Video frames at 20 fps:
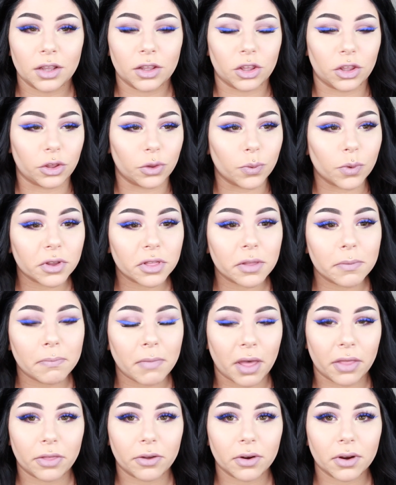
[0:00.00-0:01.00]
You are the
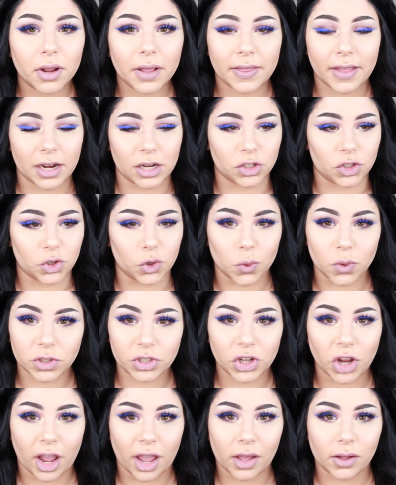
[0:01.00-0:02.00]
mother that is your
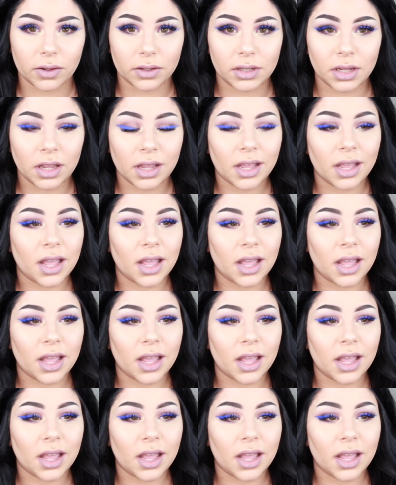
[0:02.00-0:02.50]
child.